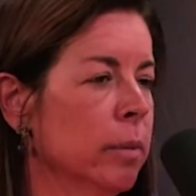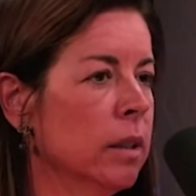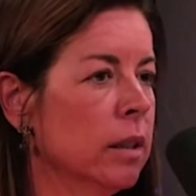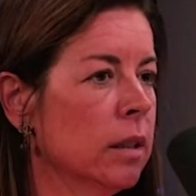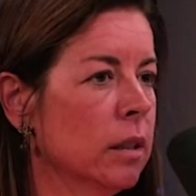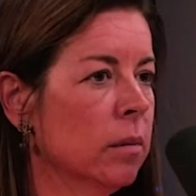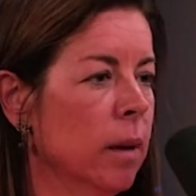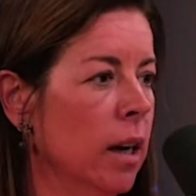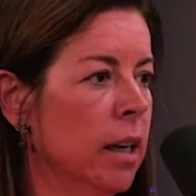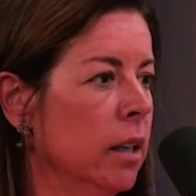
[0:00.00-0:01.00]
system,
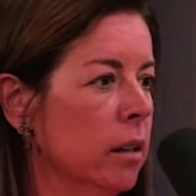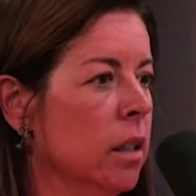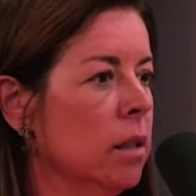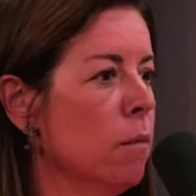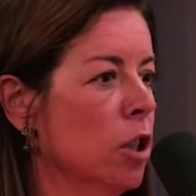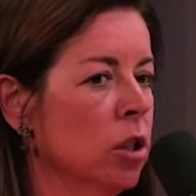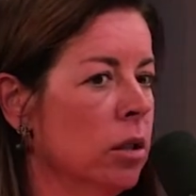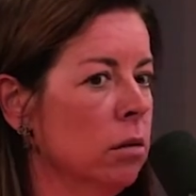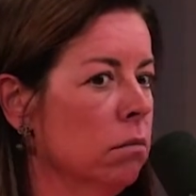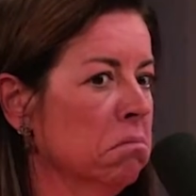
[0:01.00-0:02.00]
it must
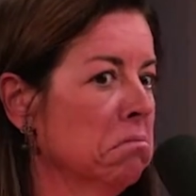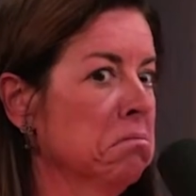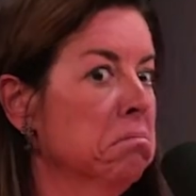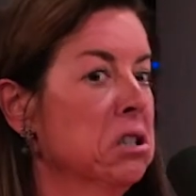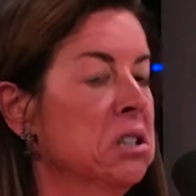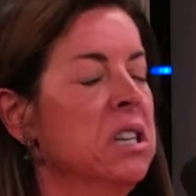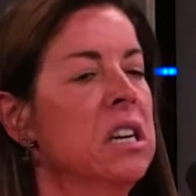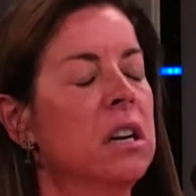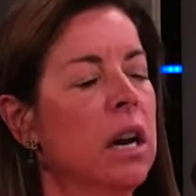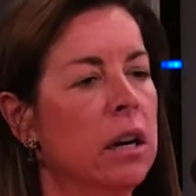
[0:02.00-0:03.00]
take
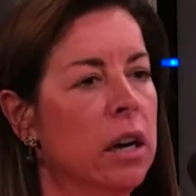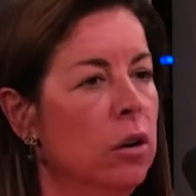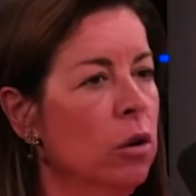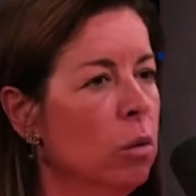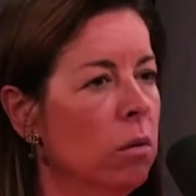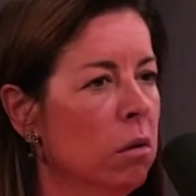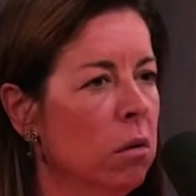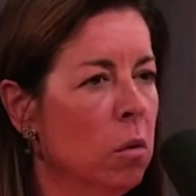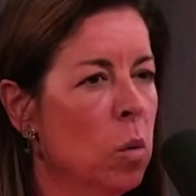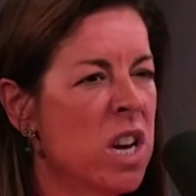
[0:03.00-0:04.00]

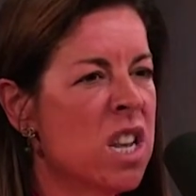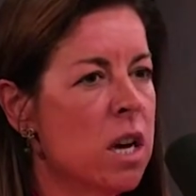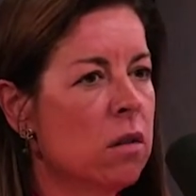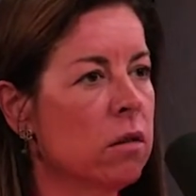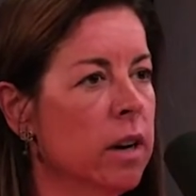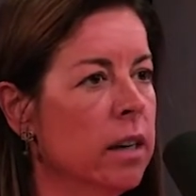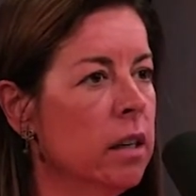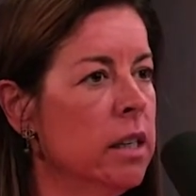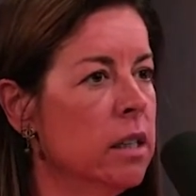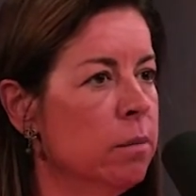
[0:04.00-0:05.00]
1 year at
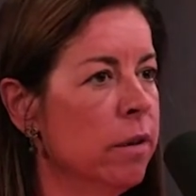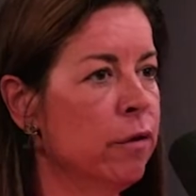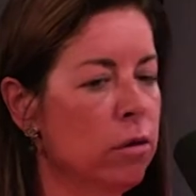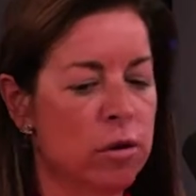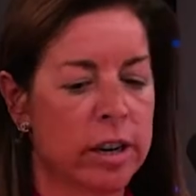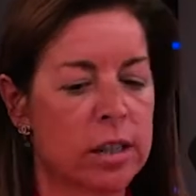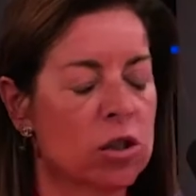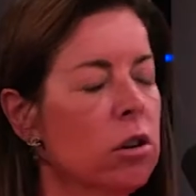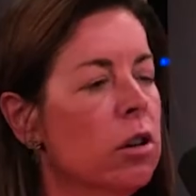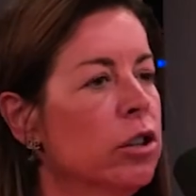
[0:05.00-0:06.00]
least before you can
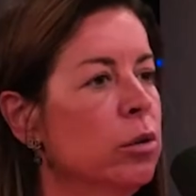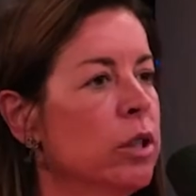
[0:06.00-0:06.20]
start using